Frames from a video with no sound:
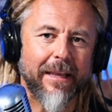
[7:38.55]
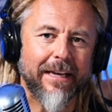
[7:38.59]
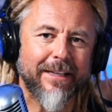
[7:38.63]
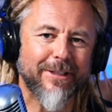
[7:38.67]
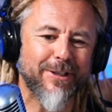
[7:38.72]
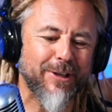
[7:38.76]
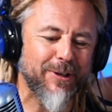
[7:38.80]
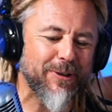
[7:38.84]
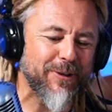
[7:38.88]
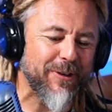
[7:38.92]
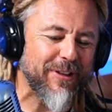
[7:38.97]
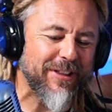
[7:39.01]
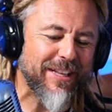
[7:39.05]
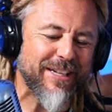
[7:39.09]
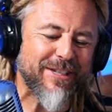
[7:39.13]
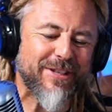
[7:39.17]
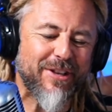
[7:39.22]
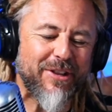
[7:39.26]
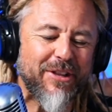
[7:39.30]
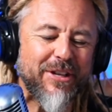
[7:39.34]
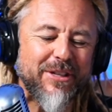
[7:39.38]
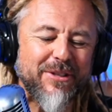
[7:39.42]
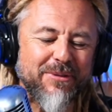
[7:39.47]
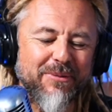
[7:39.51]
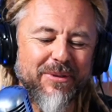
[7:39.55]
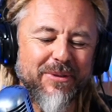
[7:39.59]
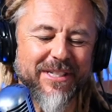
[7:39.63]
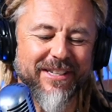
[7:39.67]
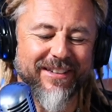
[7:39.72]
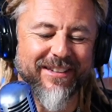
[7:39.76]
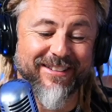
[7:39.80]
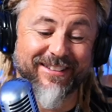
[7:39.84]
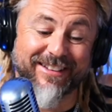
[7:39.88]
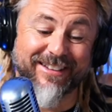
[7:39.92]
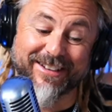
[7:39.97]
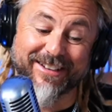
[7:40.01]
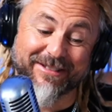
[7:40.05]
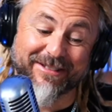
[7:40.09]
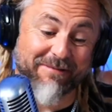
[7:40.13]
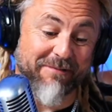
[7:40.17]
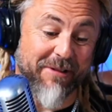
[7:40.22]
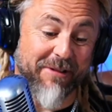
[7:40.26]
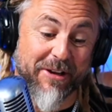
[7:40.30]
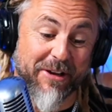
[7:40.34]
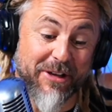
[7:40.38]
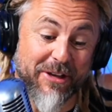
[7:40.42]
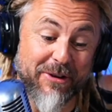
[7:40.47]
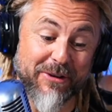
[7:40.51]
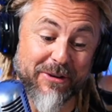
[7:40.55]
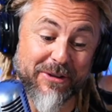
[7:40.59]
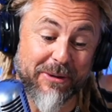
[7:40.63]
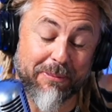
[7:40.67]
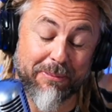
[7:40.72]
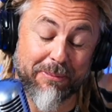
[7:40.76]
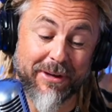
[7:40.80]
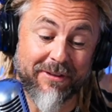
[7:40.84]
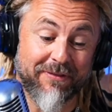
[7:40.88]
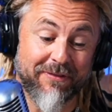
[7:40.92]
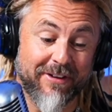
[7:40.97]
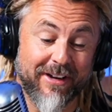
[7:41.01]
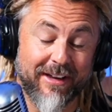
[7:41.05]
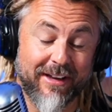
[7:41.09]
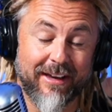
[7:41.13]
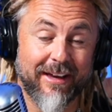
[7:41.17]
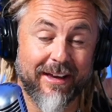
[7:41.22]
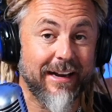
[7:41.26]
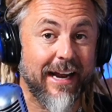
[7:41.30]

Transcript: So this was a huge epiphany.